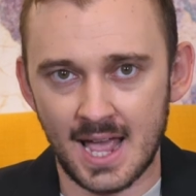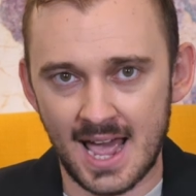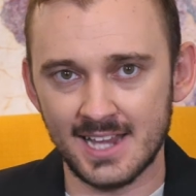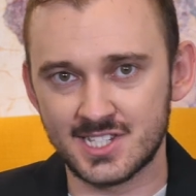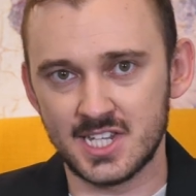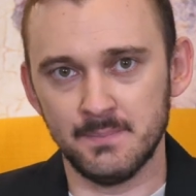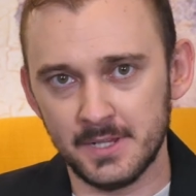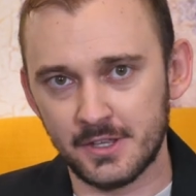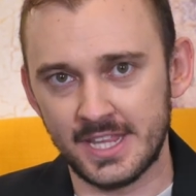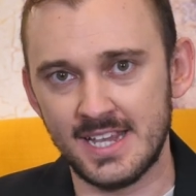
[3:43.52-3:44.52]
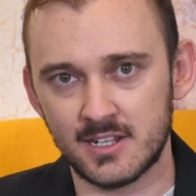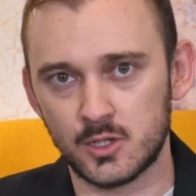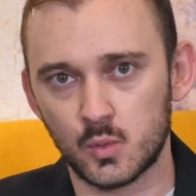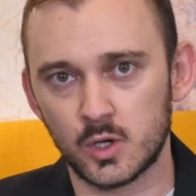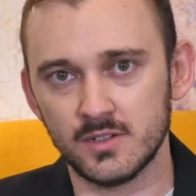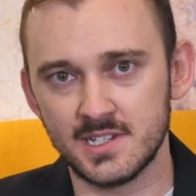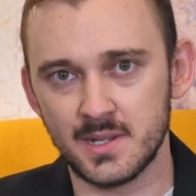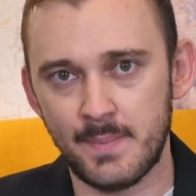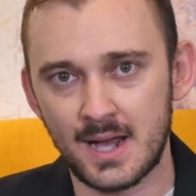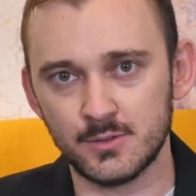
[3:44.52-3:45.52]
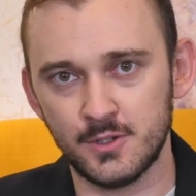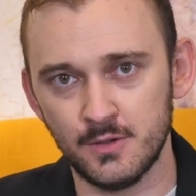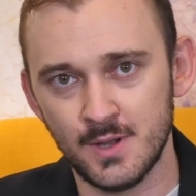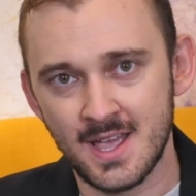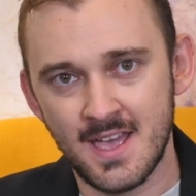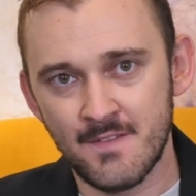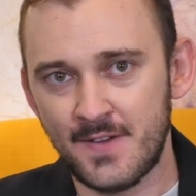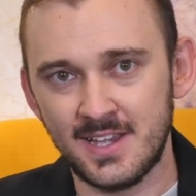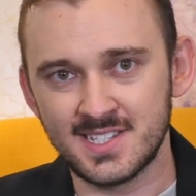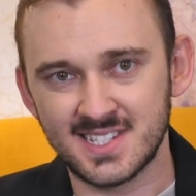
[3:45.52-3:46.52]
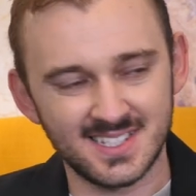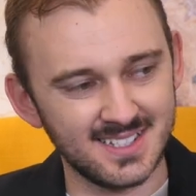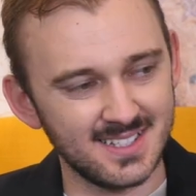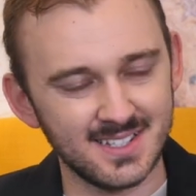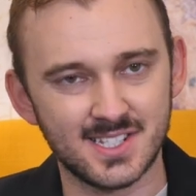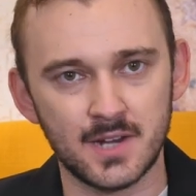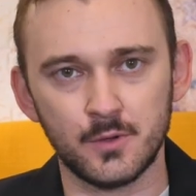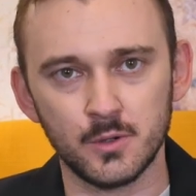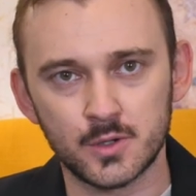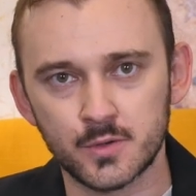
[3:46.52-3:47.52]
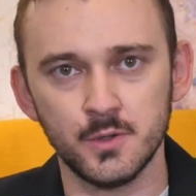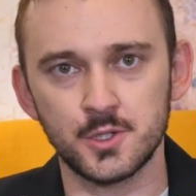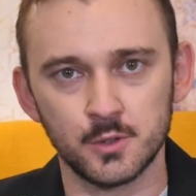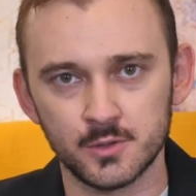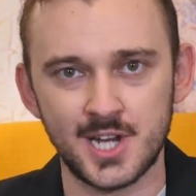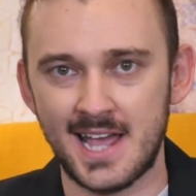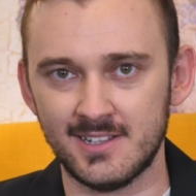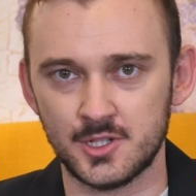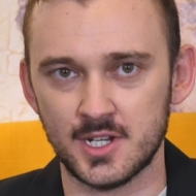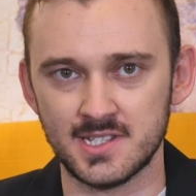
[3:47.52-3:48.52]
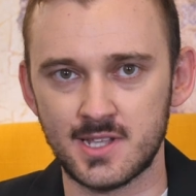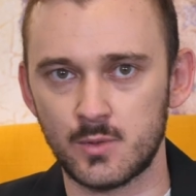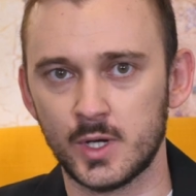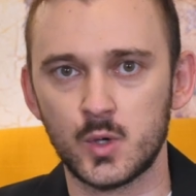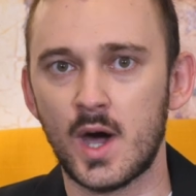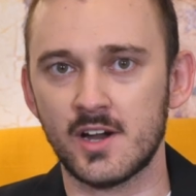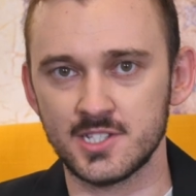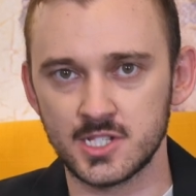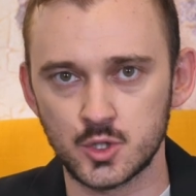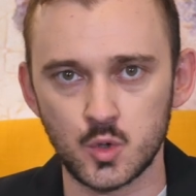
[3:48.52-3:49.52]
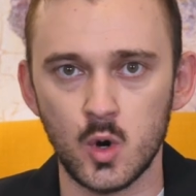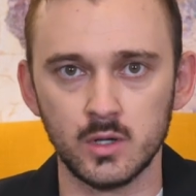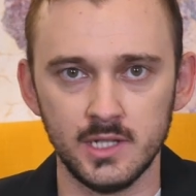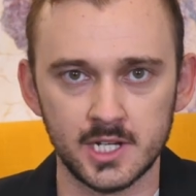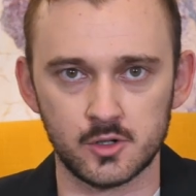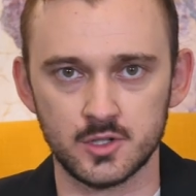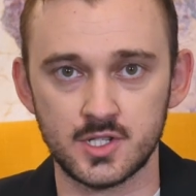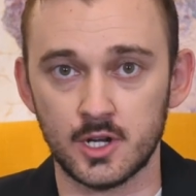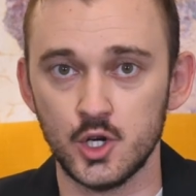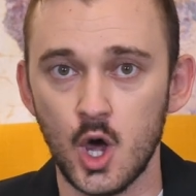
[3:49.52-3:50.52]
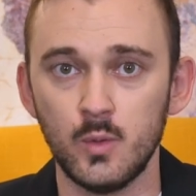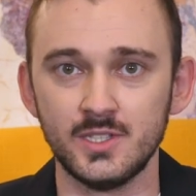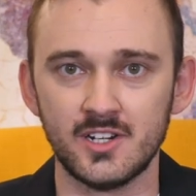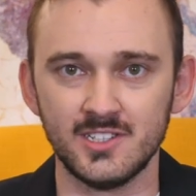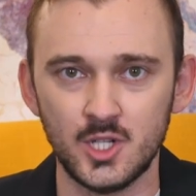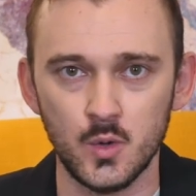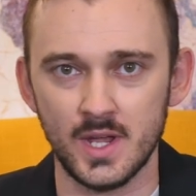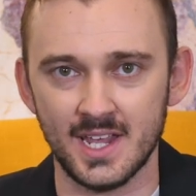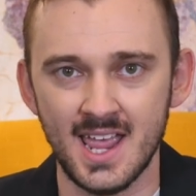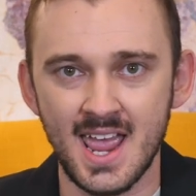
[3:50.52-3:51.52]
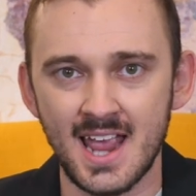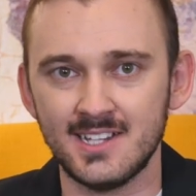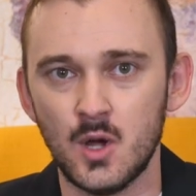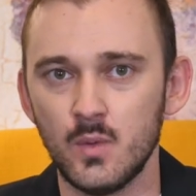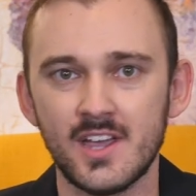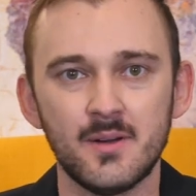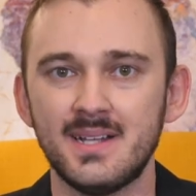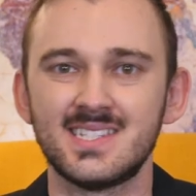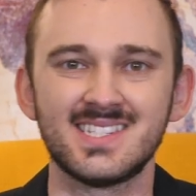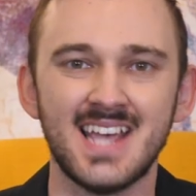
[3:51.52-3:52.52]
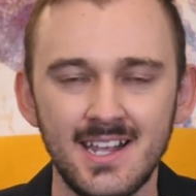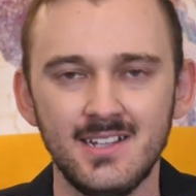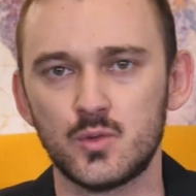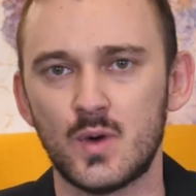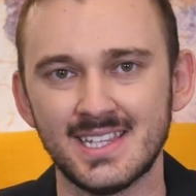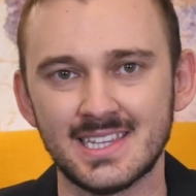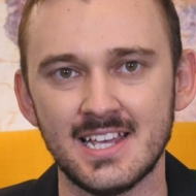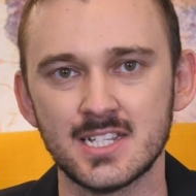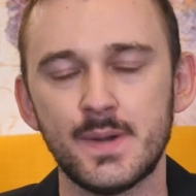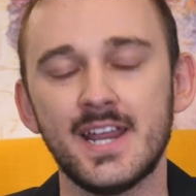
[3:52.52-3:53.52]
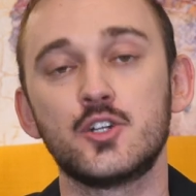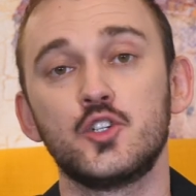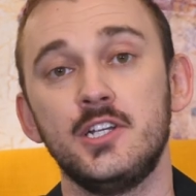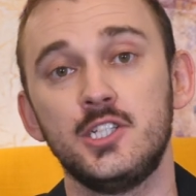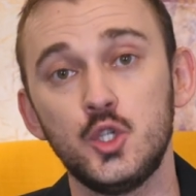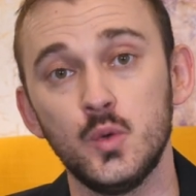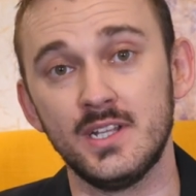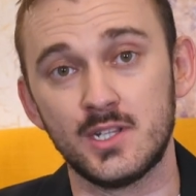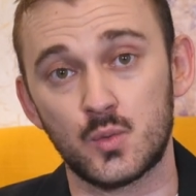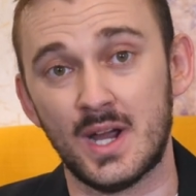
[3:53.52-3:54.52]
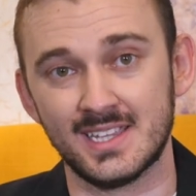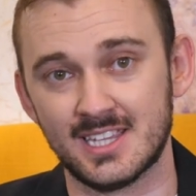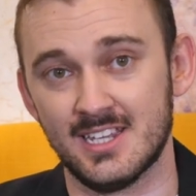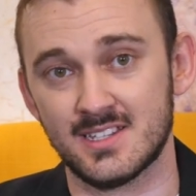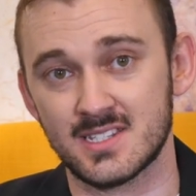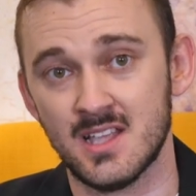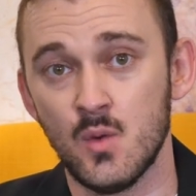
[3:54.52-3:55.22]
I simply think that the world is about to face several crucial challenges that require strong leaders that know what they're doing and don't care about saying the right things, but actually doing the right things.